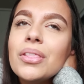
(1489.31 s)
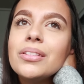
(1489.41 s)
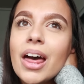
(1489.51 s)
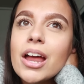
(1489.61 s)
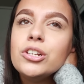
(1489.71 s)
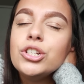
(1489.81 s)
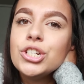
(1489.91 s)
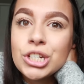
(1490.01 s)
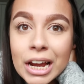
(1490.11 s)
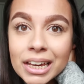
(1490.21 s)
and then you
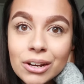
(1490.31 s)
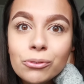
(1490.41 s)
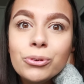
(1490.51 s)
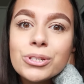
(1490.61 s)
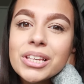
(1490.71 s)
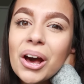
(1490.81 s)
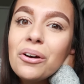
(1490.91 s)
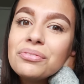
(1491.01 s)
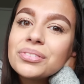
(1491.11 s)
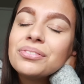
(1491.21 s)
should check in on
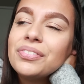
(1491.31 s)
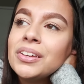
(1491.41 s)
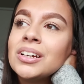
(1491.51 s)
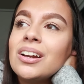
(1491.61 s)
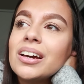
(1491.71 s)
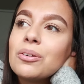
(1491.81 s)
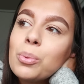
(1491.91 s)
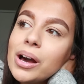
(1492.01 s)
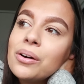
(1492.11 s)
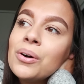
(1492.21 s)
yourself and think
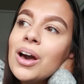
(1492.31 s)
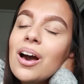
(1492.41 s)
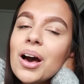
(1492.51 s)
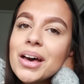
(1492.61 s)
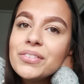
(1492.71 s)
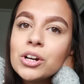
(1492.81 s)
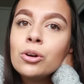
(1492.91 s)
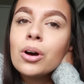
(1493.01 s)
like, wow, I've